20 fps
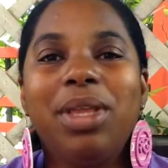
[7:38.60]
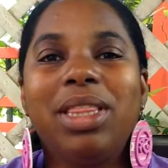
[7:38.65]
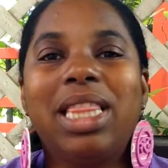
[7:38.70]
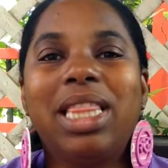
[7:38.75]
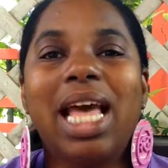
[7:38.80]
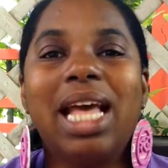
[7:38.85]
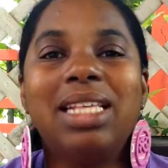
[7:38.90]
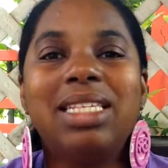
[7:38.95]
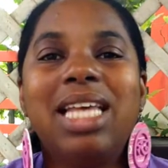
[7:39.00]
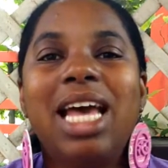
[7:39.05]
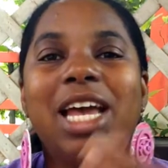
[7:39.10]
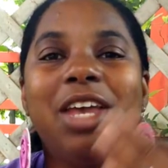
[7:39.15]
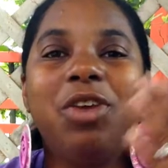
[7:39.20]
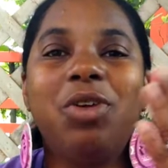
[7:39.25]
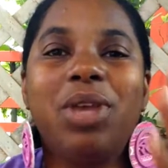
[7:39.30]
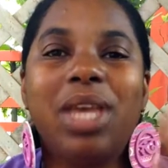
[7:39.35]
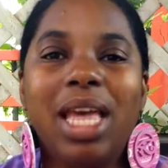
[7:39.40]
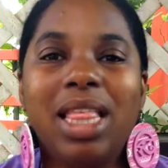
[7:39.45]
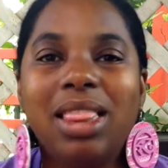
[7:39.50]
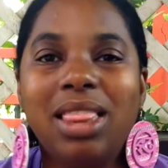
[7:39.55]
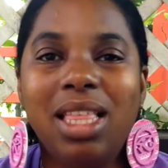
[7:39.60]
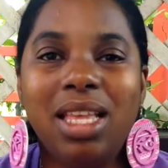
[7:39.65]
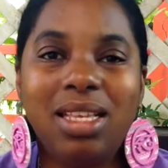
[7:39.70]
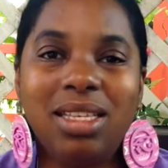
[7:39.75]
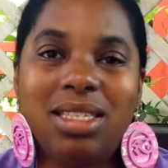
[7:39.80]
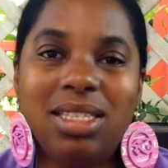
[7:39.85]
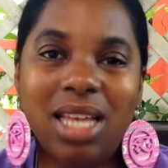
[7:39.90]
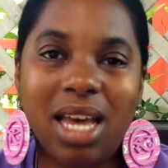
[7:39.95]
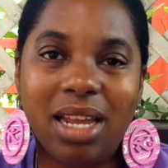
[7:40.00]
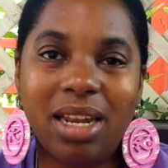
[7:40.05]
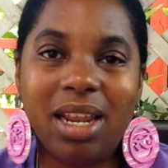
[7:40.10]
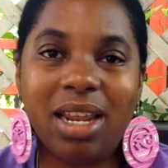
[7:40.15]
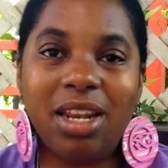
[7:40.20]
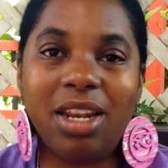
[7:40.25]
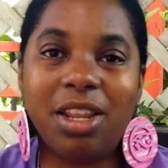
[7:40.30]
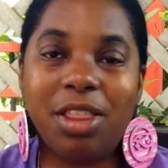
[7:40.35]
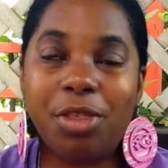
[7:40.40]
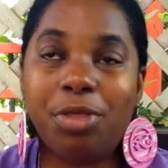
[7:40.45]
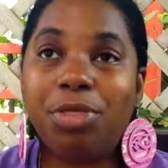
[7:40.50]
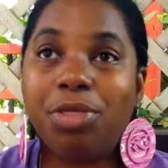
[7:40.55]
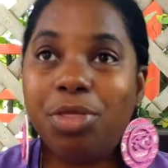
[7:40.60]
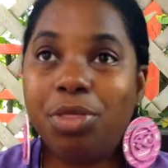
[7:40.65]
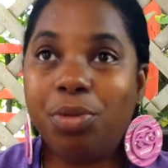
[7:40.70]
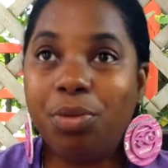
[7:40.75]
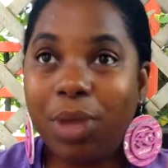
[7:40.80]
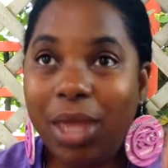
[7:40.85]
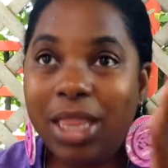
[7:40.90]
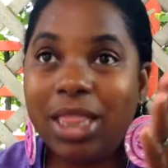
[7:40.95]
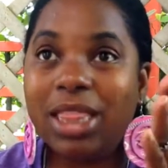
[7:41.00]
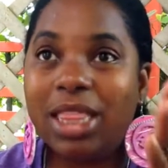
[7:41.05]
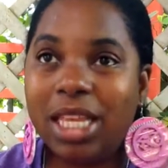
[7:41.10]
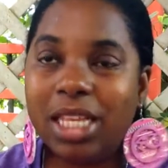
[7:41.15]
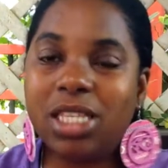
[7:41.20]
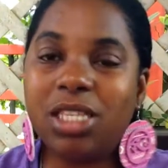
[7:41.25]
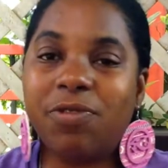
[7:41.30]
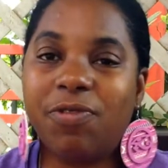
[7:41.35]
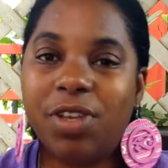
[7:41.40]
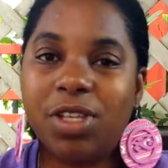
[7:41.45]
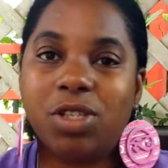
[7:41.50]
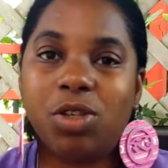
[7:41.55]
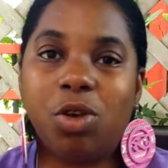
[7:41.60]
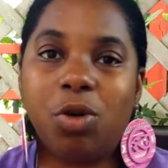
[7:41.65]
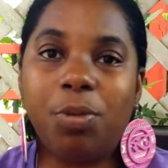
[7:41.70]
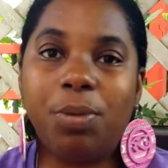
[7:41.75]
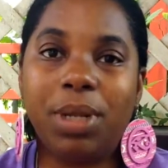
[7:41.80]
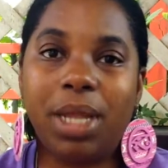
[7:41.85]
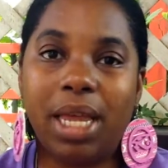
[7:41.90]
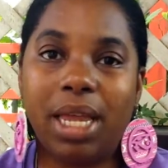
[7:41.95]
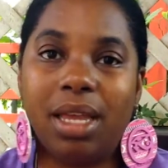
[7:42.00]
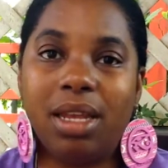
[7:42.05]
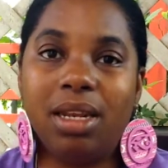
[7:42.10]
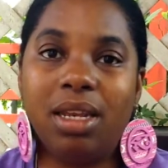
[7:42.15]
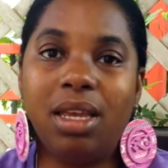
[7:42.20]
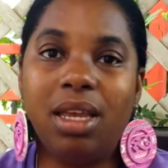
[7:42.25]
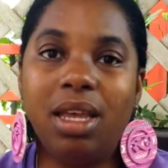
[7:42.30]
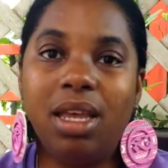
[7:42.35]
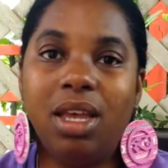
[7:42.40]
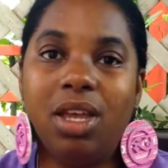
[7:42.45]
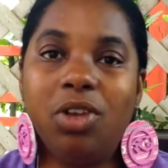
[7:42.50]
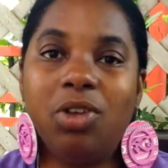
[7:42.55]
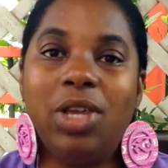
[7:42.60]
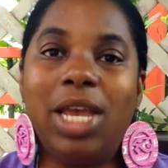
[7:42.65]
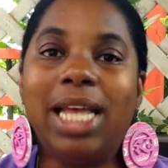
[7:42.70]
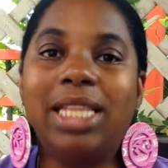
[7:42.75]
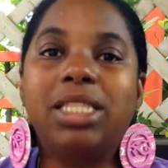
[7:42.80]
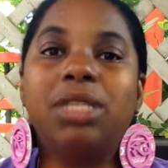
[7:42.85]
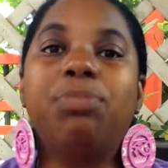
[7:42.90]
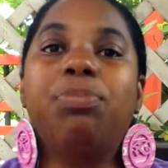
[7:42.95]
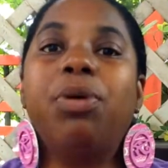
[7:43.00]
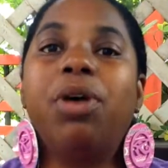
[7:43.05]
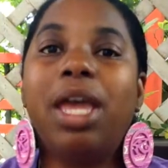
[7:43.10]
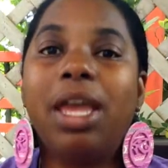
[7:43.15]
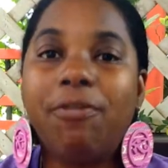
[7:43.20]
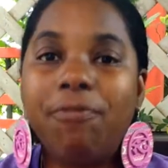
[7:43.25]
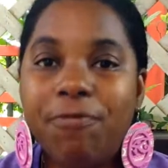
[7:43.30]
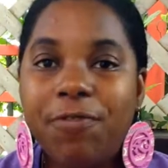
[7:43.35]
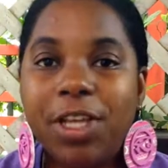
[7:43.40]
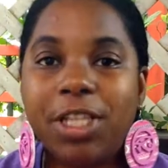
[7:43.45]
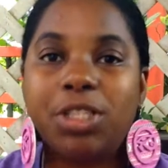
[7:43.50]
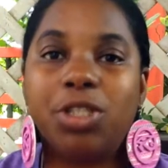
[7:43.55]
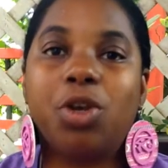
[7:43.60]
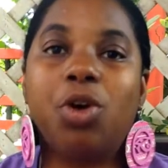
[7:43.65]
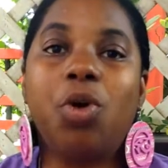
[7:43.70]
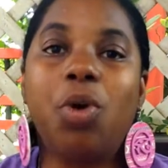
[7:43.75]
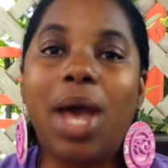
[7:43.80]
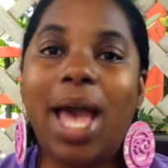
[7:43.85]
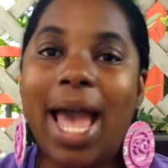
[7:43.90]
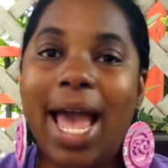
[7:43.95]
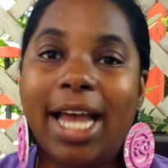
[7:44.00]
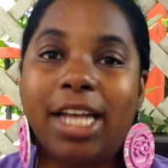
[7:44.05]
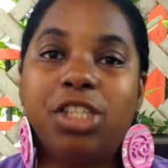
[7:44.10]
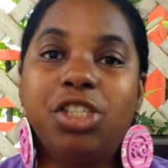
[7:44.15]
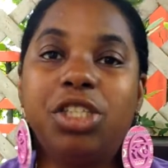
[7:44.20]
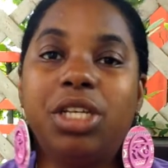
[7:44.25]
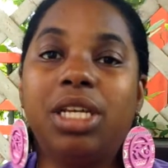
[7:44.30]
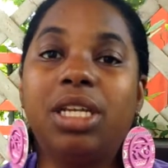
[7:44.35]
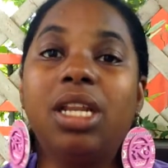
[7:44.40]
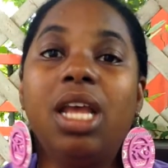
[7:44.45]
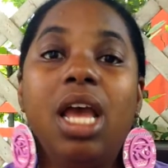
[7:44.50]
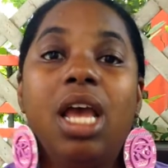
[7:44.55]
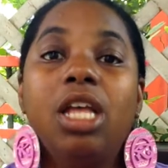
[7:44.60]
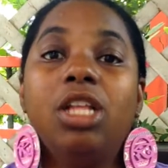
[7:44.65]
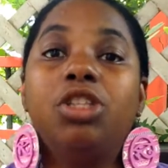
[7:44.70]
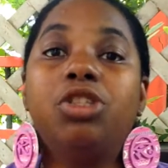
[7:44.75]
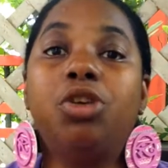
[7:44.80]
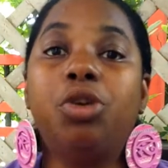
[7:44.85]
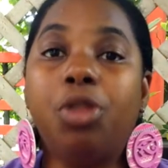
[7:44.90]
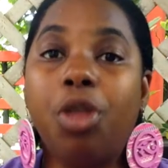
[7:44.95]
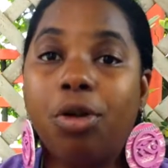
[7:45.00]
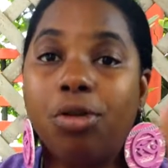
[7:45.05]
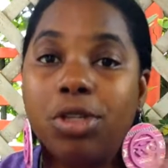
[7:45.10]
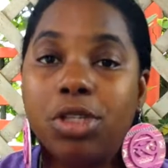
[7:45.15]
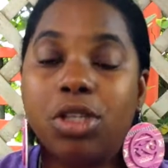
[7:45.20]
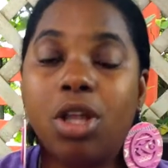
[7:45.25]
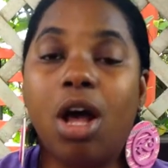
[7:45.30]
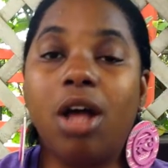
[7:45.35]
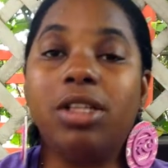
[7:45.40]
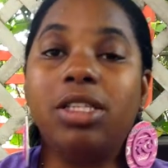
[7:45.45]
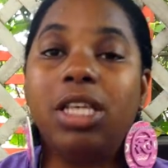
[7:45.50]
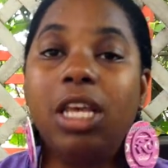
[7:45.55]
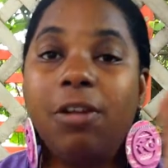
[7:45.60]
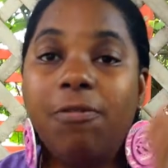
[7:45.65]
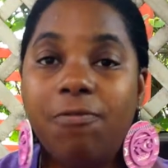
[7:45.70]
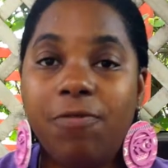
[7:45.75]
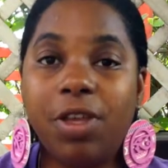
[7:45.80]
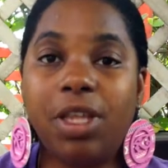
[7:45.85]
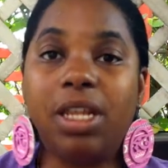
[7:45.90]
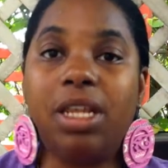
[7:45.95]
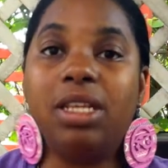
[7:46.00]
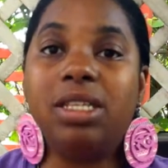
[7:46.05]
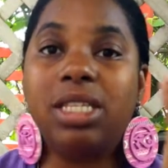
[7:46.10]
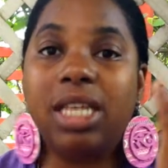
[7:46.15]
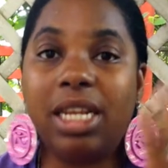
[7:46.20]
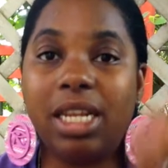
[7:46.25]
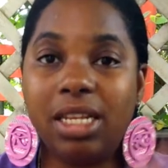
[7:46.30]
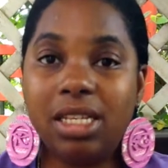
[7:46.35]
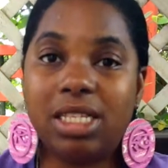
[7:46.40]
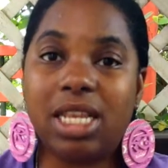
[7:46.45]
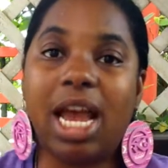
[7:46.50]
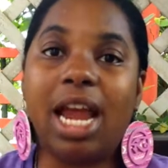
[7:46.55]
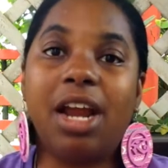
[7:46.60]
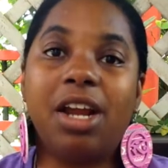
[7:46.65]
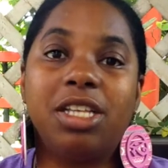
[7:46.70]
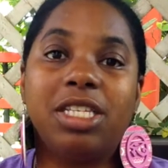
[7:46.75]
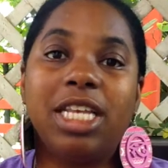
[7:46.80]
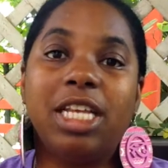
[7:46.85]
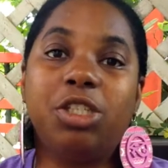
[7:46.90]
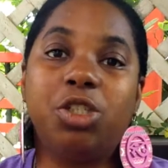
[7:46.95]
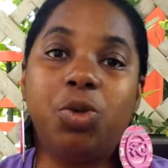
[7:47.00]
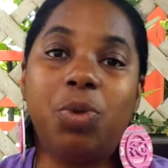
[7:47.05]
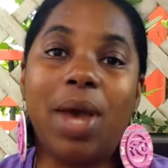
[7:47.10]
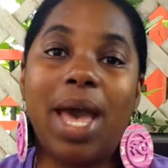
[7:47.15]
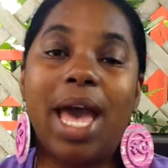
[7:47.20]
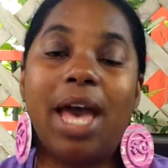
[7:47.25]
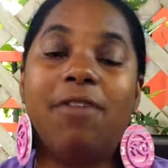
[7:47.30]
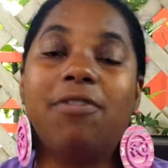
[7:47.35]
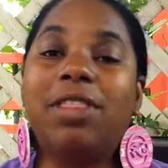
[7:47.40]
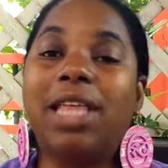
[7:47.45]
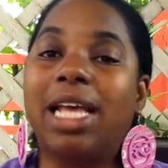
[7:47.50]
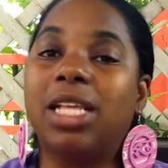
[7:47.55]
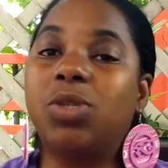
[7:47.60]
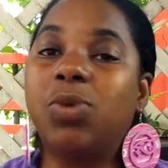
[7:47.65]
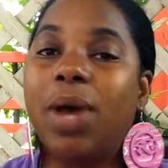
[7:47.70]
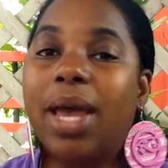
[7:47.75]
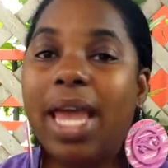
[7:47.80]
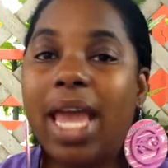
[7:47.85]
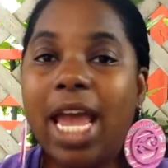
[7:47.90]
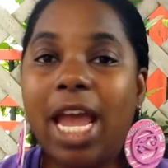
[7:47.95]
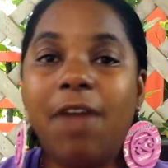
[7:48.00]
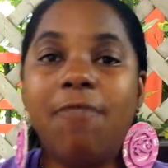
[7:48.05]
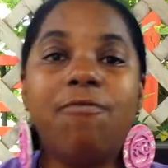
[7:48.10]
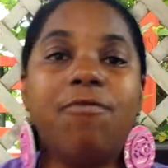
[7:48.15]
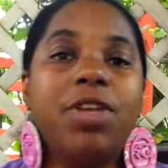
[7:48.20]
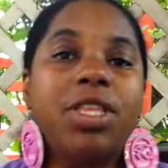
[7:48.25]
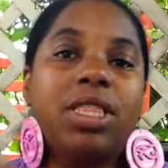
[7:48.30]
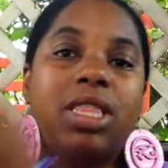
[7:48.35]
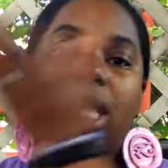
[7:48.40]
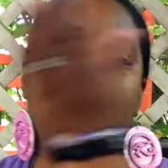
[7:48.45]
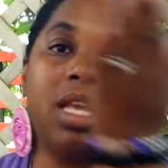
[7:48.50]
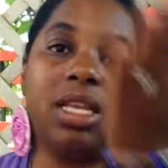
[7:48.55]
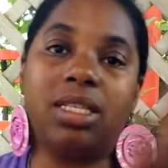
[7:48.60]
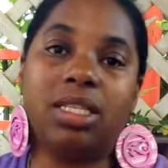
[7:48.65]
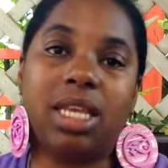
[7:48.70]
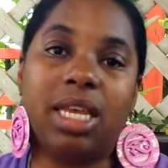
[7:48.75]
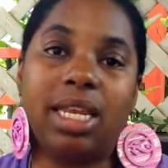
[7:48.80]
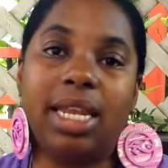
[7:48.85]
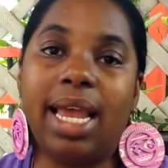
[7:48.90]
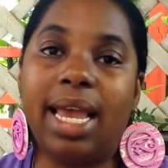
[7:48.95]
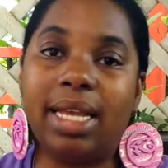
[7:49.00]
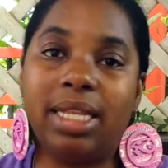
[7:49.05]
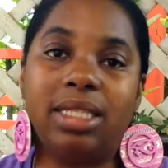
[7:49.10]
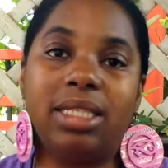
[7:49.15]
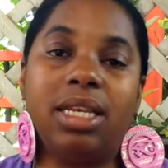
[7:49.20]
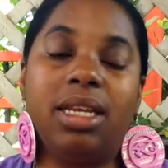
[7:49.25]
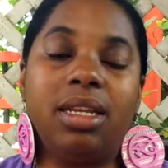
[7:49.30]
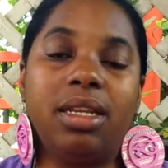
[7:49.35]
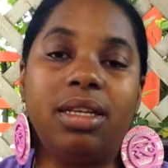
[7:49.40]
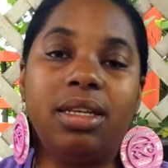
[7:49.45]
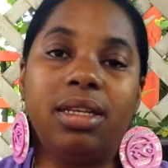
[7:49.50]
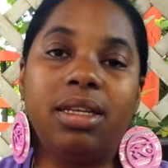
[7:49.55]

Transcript: that's how you get things done in the in this physical plane. You have to put physical action to those thoughts and feelings and desires that you have. That's why everything is connected.